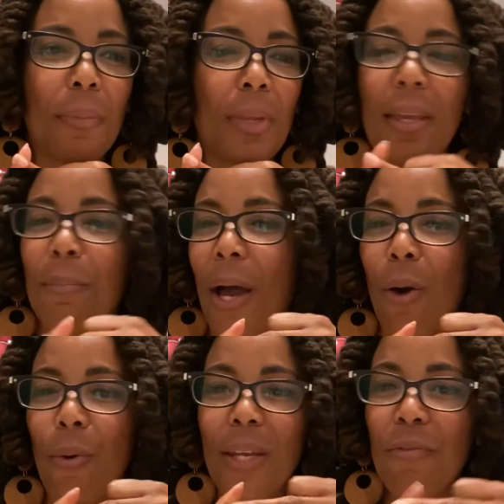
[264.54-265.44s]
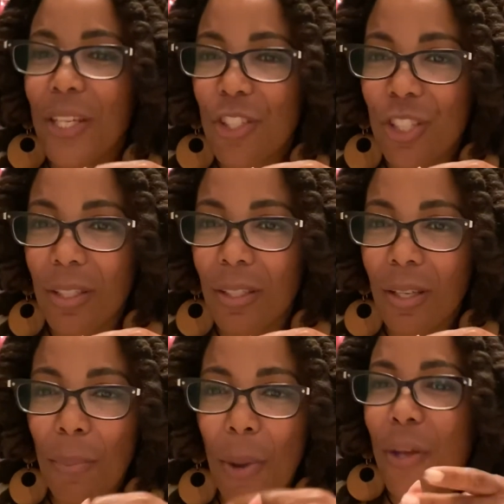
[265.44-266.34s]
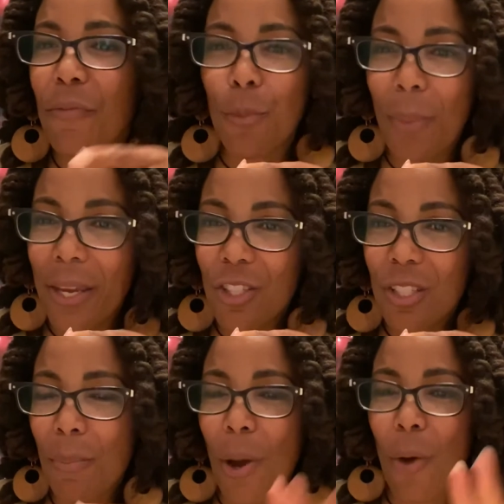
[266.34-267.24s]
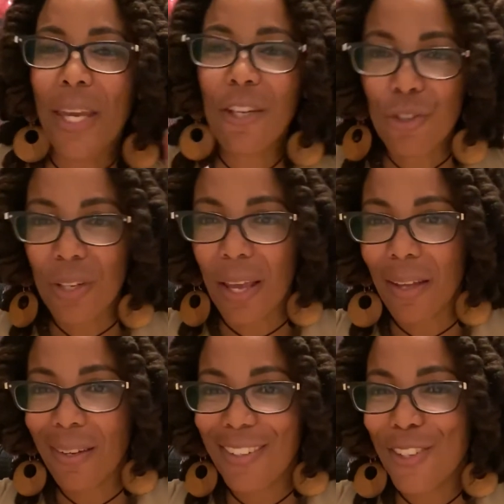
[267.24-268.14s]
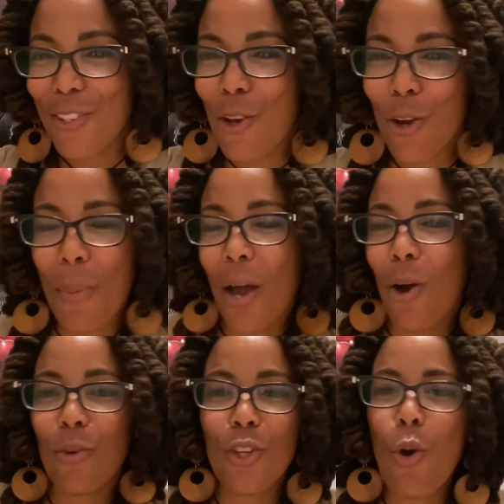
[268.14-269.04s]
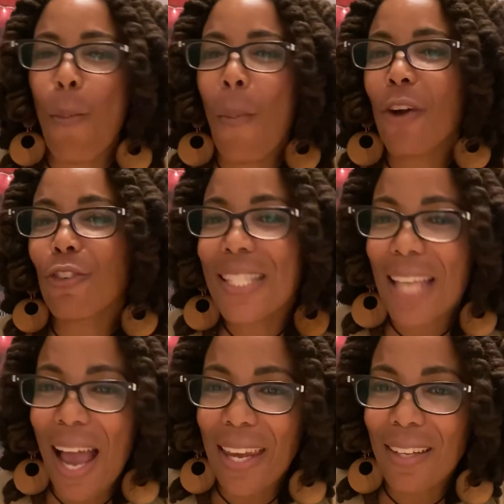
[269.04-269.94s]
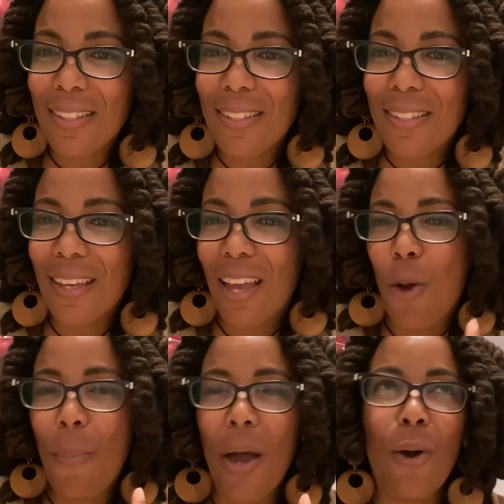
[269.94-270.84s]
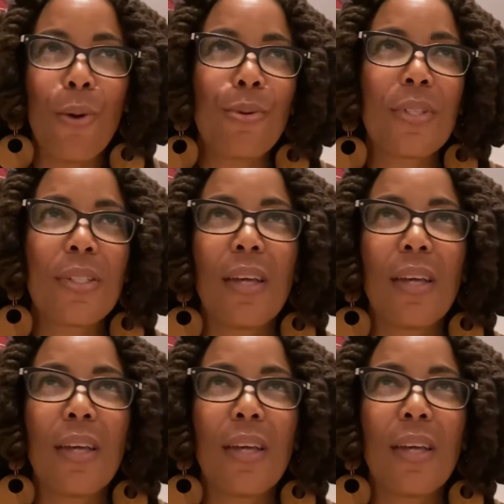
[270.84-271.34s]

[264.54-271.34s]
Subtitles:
about invention, about information, about internet, about, modern science, about